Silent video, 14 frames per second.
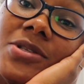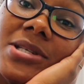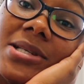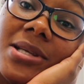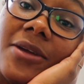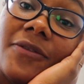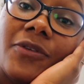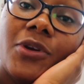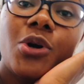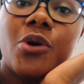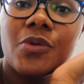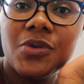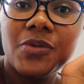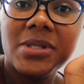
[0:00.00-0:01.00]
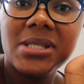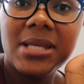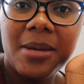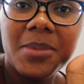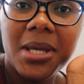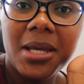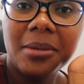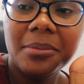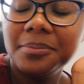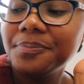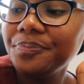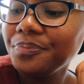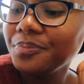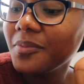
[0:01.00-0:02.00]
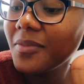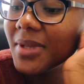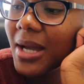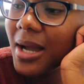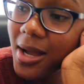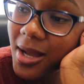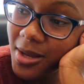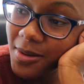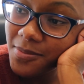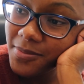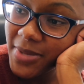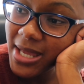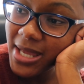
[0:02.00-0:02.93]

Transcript: through the same thing. But